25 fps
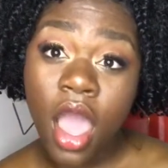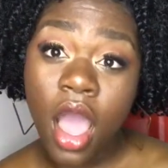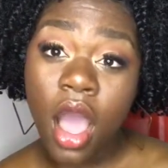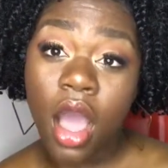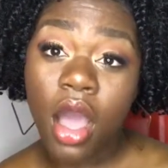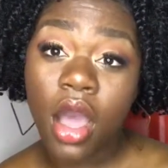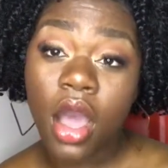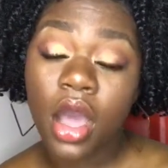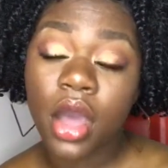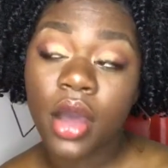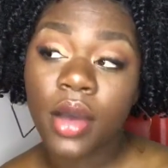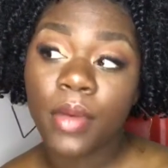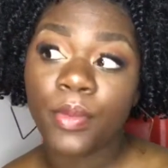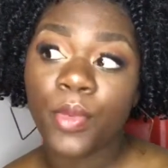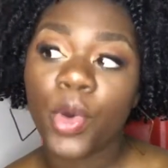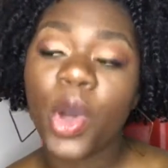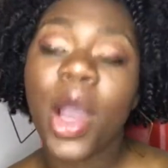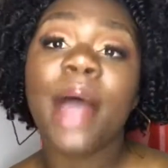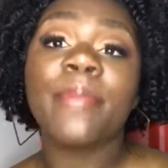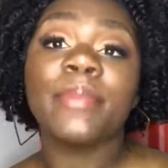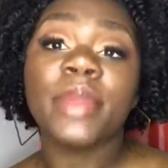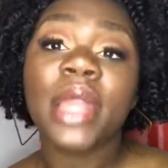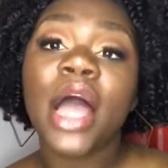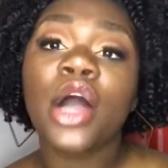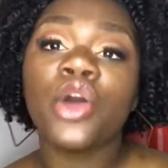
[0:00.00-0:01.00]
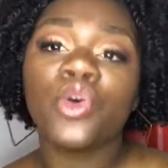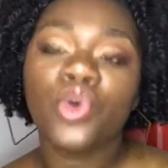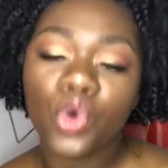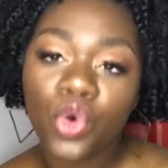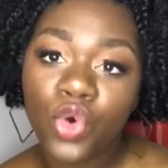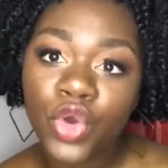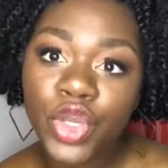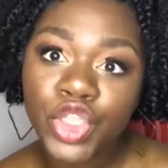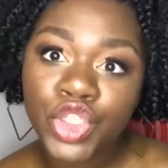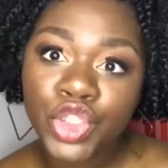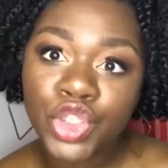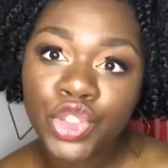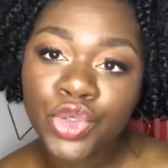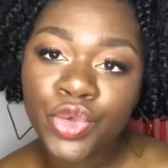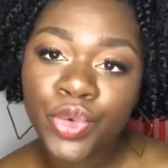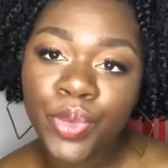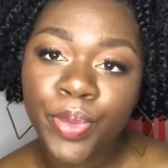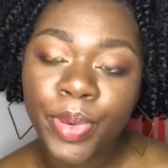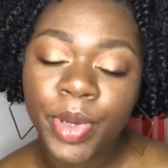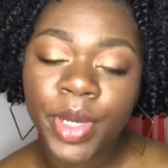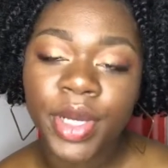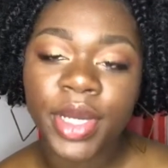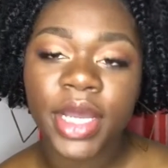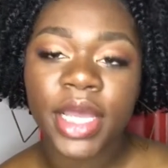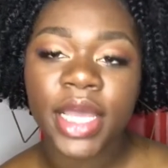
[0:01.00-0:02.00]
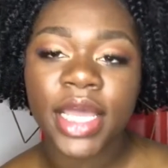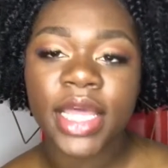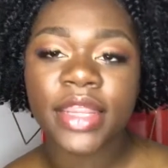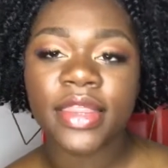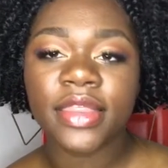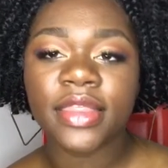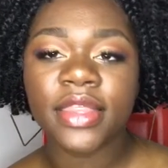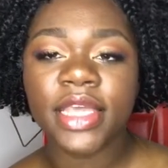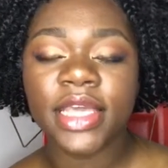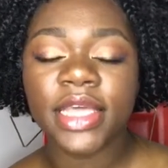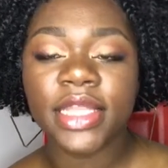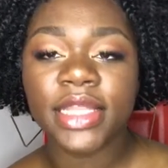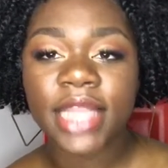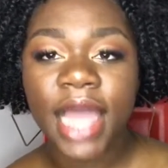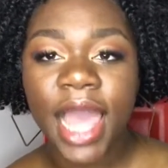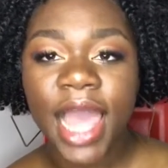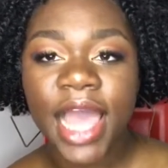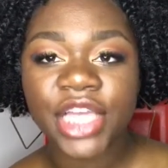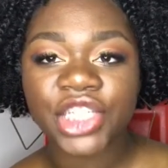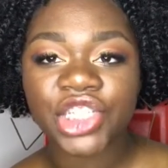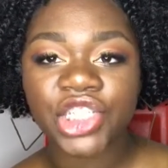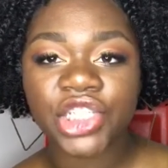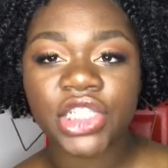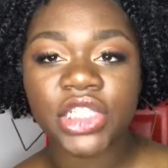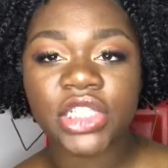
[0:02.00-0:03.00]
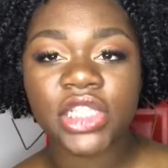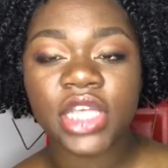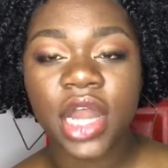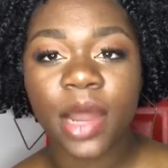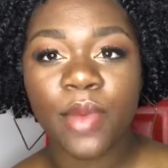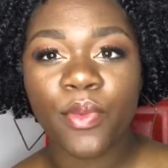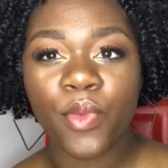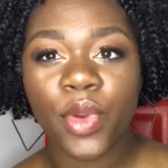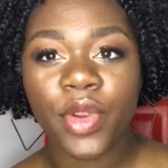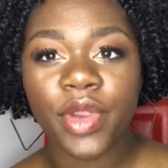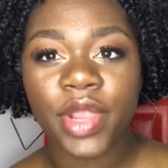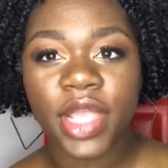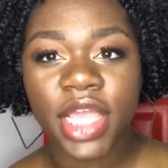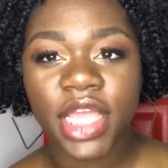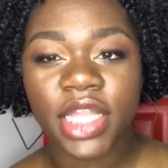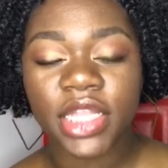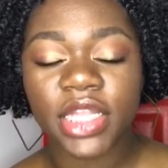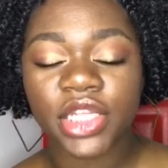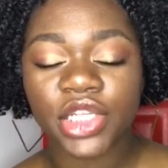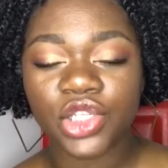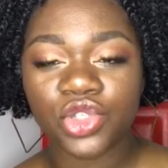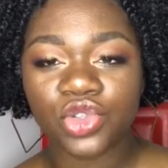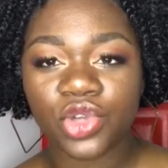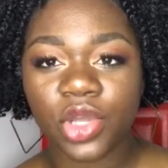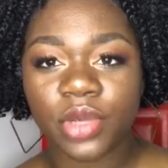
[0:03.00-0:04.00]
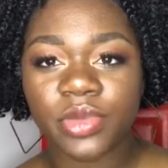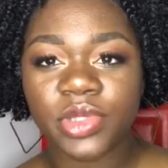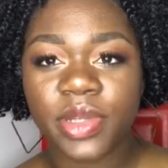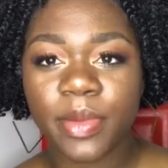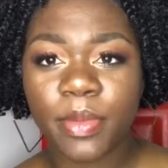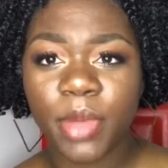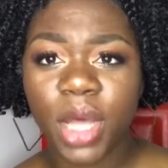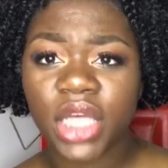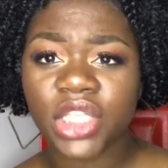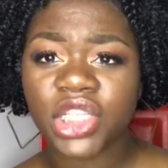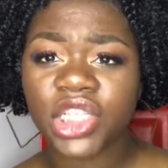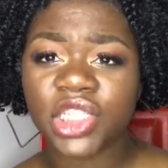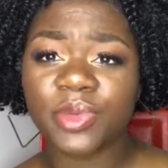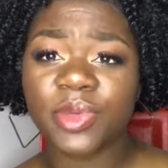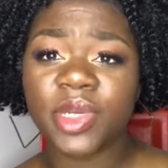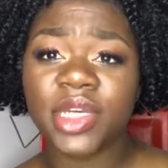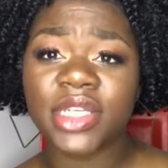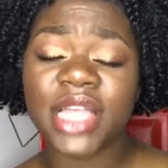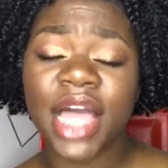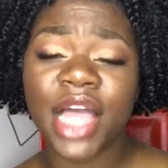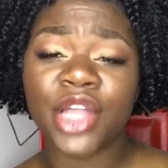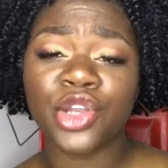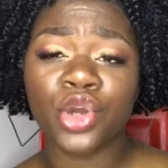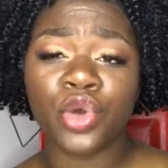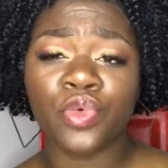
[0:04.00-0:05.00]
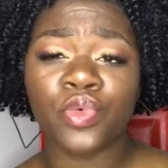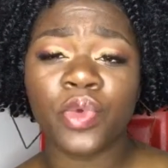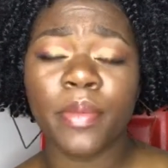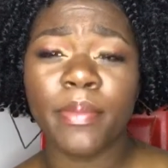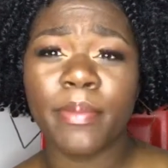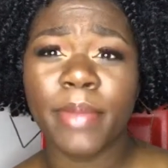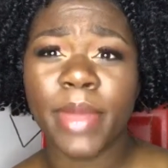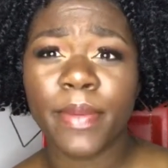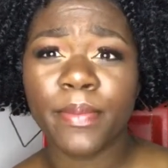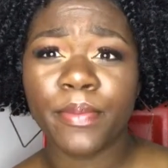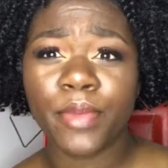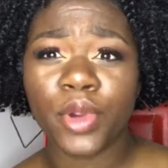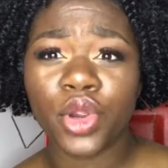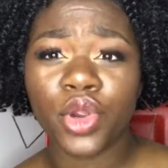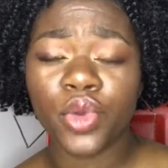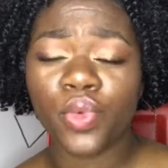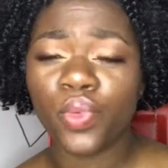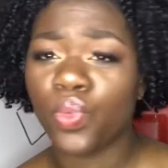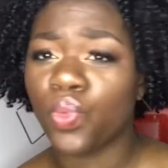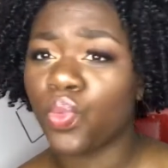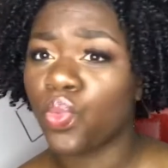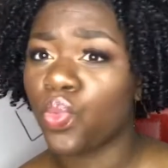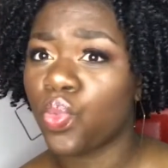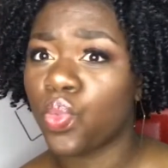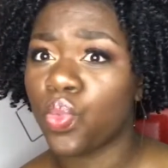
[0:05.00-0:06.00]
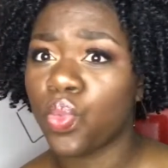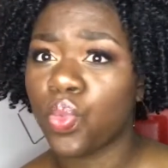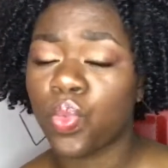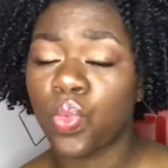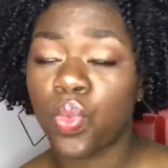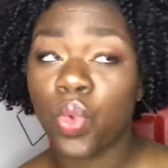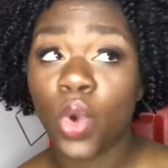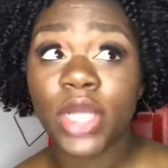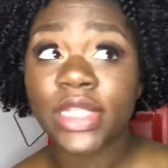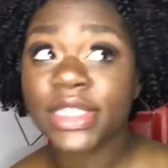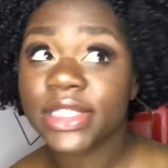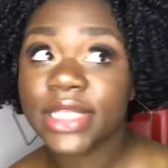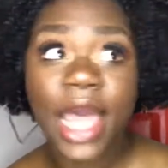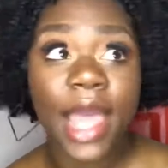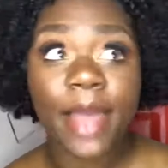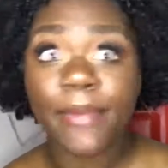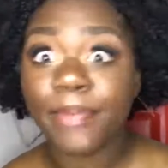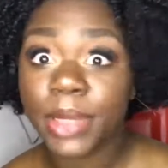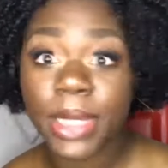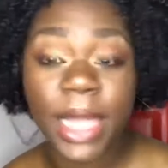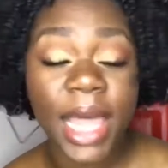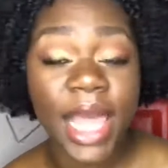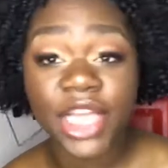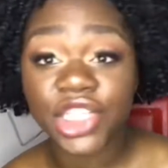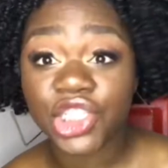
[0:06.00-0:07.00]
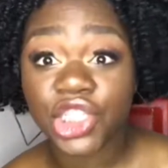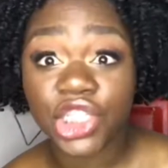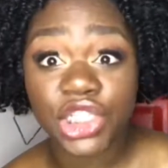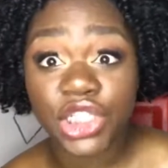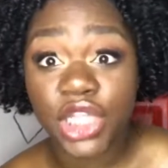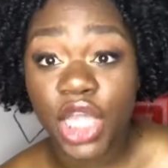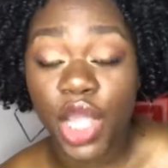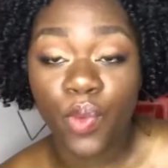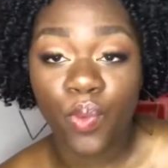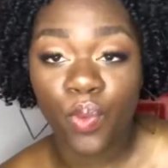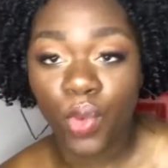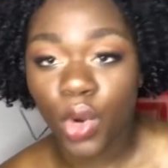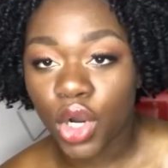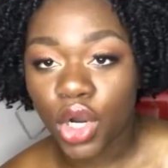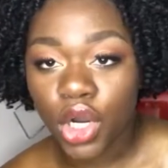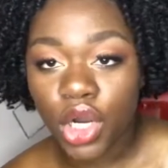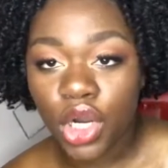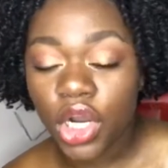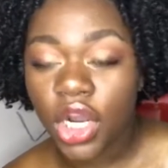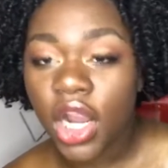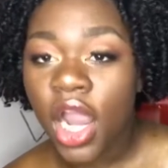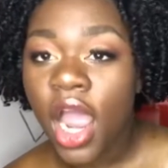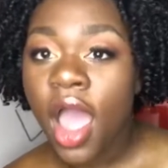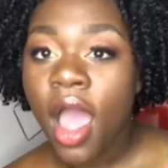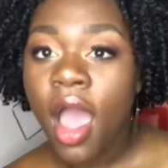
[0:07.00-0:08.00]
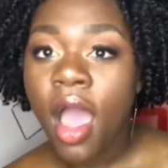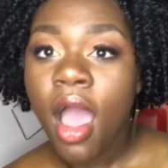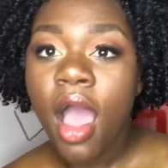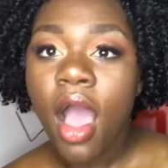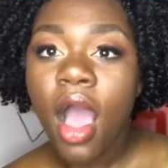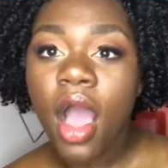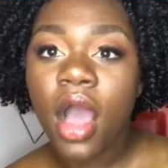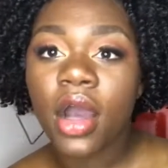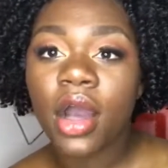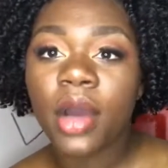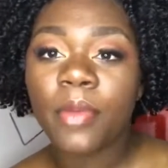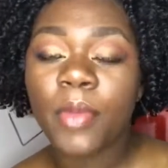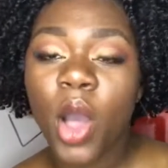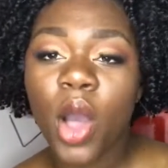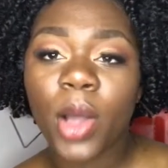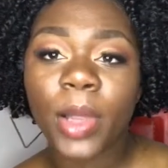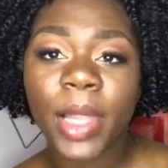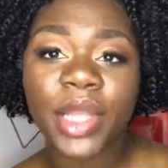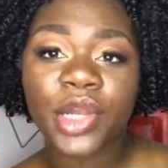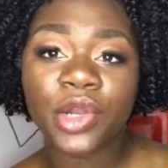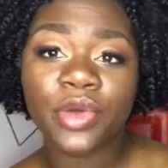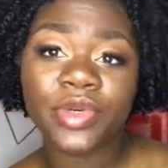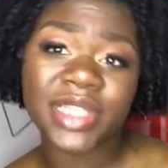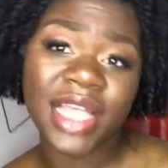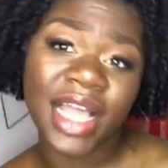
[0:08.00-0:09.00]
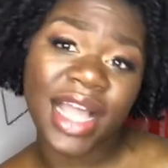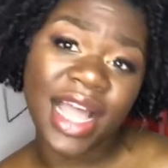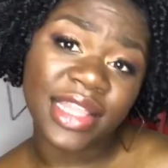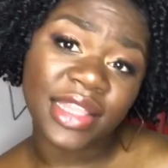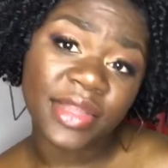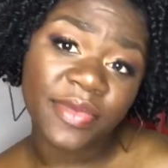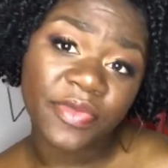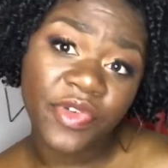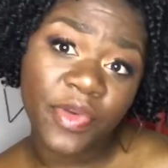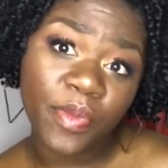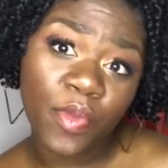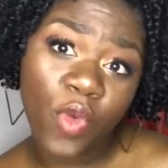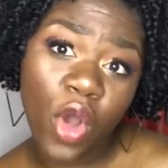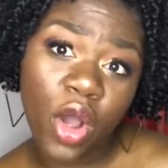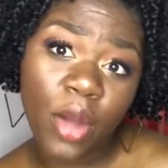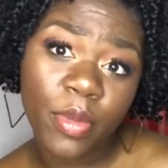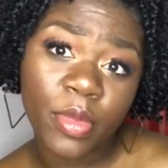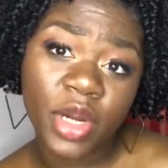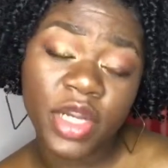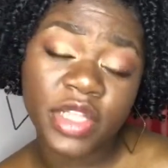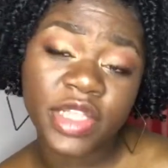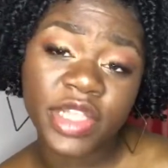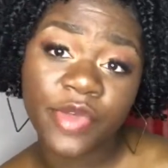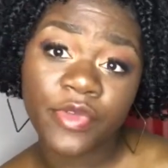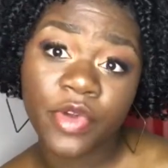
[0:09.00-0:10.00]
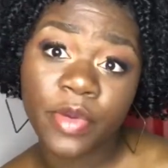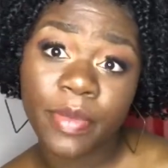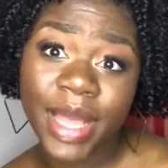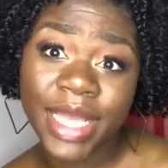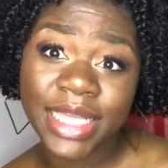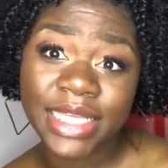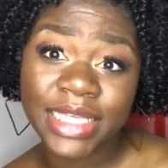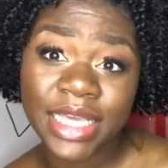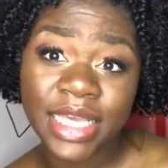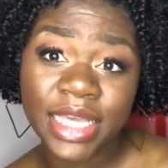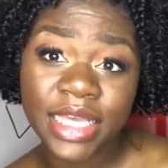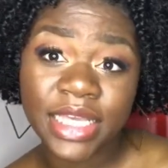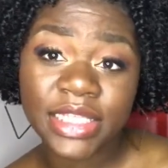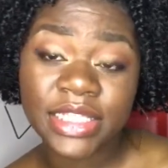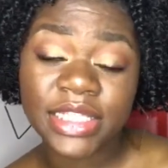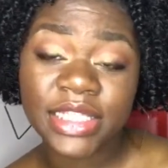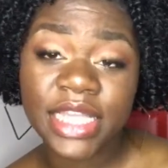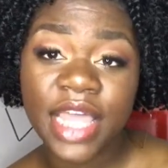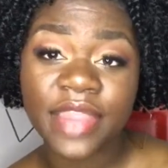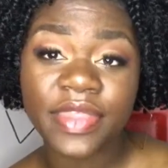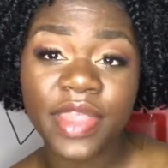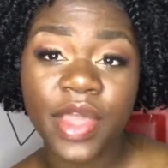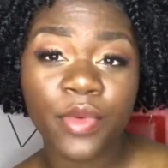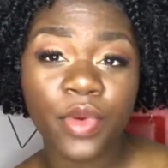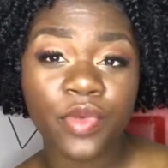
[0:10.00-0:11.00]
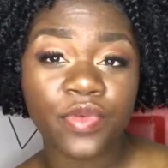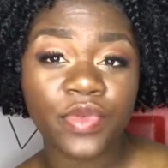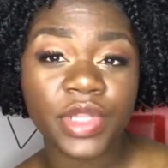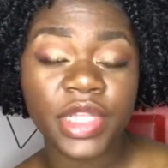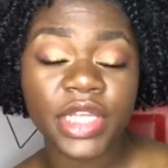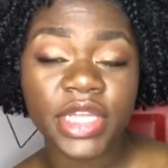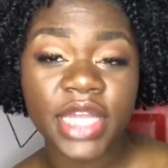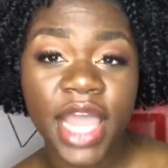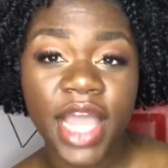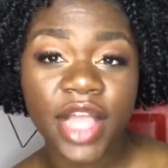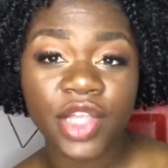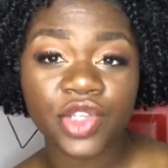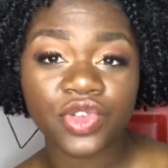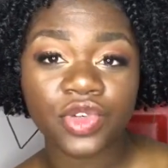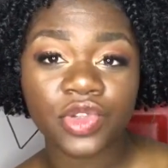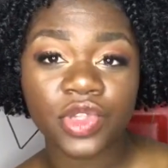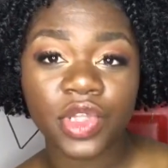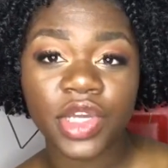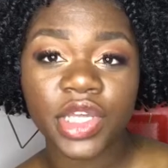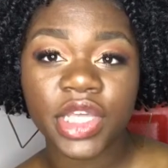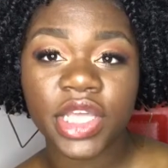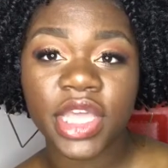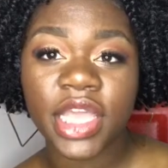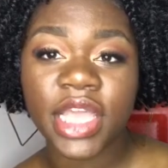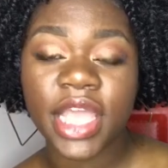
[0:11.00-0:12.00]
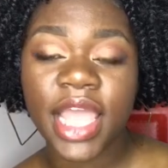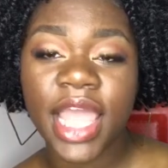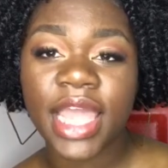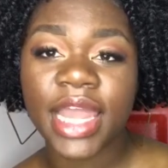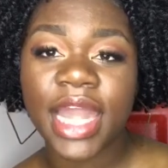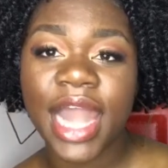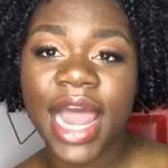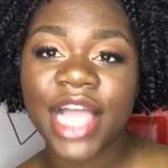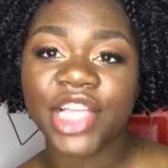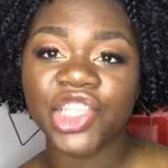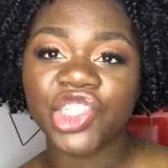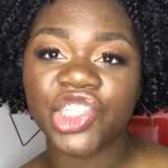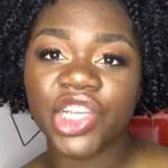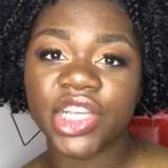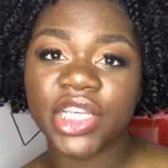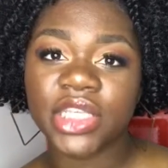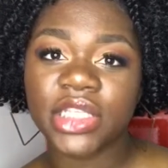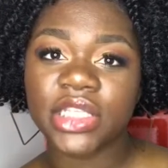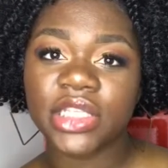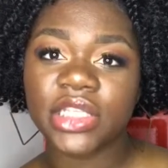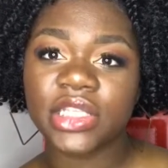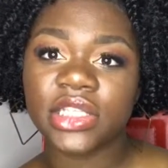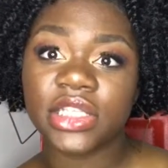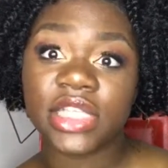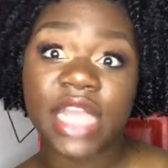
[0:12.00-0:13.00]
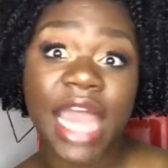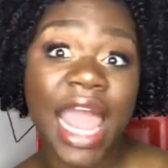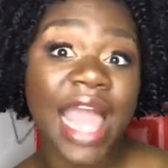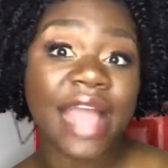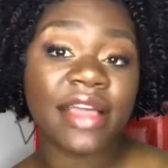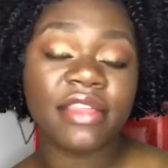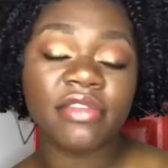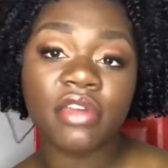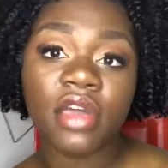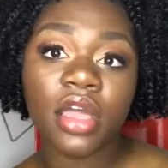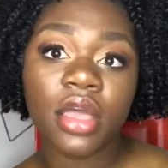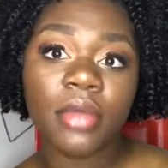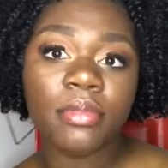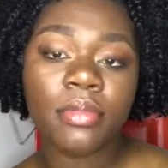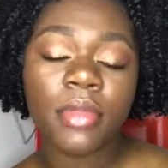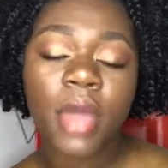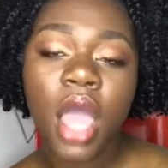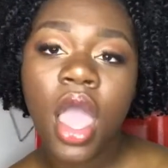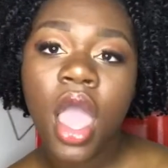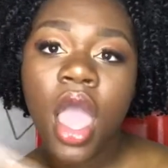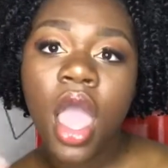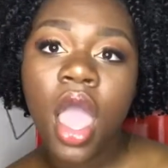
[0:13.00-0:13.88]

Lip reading: well, I'm not going to put the lashes that I'm wearing in the description box just because I don't remember what type of lashes they were. All I know is I got them from Walmart. They were by Kiss, and they were really natural looking, and I just stacked them